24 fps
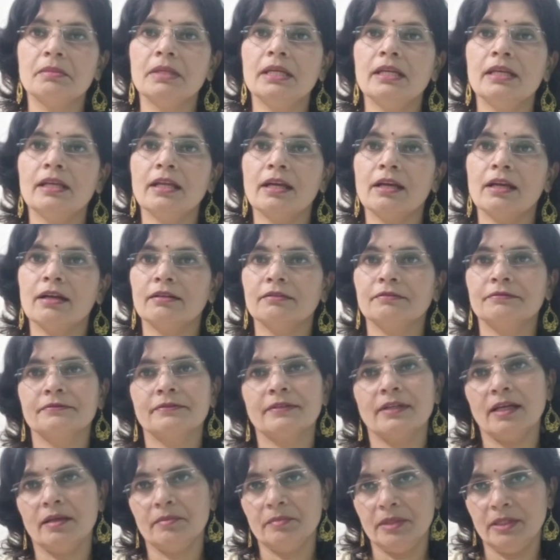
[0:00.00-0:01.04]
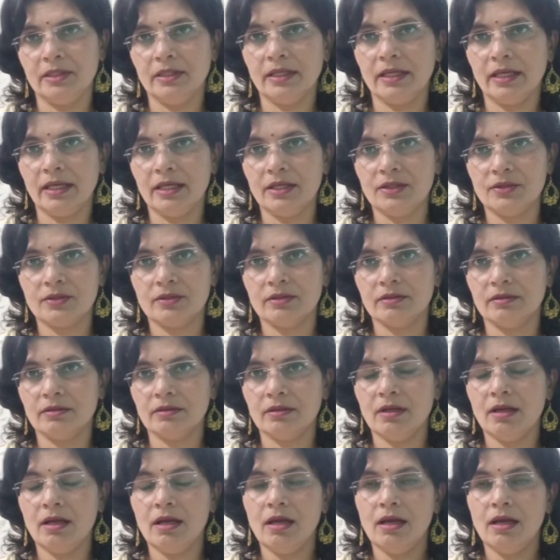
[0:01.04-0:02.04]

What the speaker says: meaning of communication.